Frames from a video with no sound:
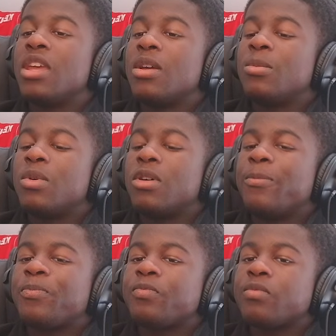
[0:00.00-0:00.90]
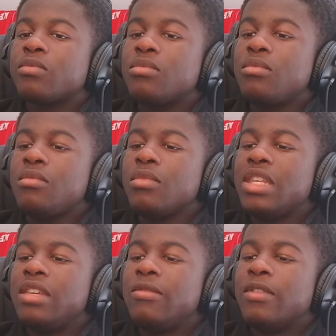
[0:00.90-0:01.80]
But
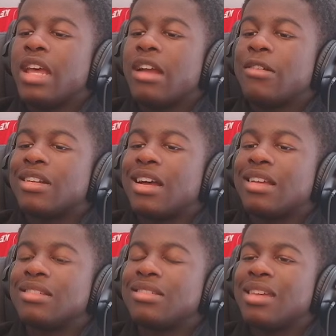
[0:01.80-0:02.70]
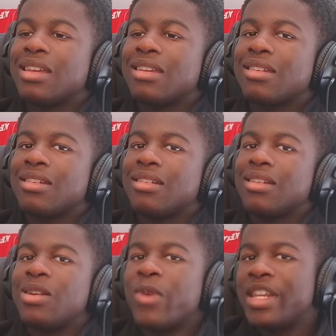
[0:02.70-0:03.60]
even Aaron has his like
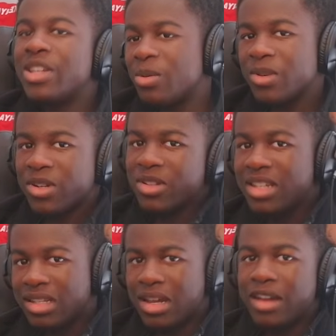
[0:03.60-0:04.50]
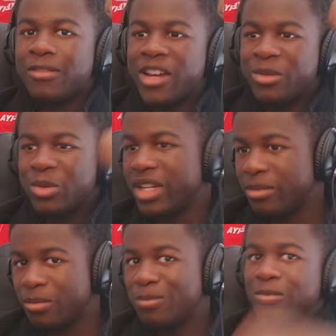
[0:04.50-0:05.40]
when he uppercuts he has iframes, when he
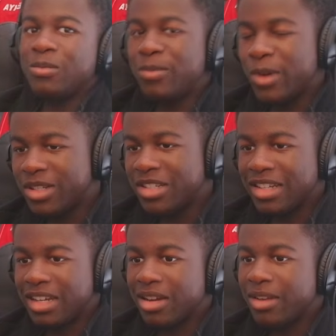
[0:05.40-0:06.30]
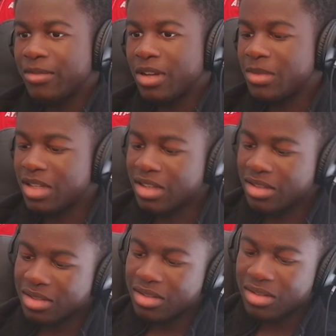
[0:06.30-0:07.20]
punches he has iframes. Like
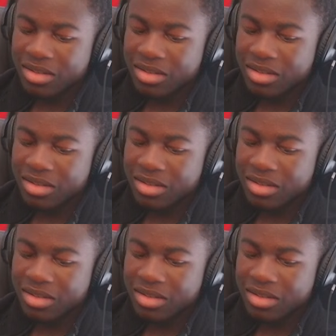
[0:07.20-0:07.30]
it's